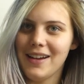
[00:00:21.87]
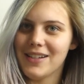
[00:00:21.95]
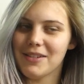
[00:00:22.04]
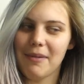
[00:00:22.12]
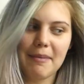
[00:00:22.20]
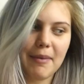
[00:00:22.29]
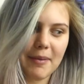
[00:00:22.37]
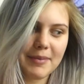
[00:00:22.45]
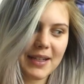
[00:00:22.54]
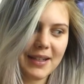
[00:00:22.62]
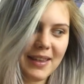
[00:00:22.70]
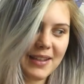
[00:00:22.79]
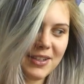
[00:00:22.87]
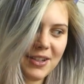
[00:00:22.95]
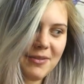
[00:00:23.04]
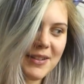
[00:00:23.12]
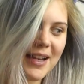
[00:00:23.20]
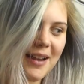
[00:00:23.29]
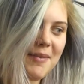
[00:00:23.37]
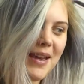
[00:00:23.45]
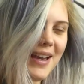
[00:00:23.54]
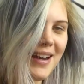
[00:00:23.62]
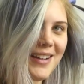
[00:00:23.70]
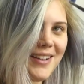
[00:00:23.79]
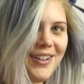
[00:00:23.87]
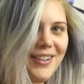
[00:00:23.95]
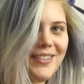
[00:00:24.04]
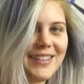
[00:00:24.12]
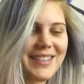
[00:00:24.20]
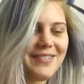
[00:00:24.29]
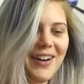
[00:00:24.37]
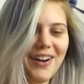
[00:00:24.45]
So my mom said that she would dye my hair with some